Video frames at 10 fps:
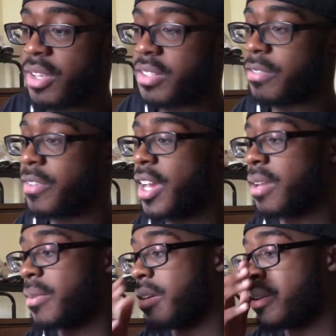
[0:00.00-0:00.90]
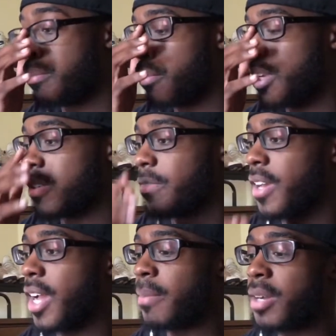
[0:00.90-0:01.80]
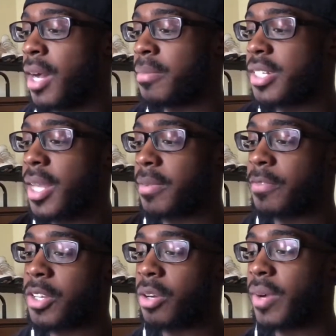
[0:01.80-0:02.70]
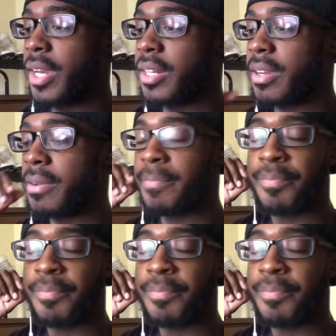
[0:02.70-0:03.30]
That's a fact, man. That's a fact. I'm gonna stop the video right there.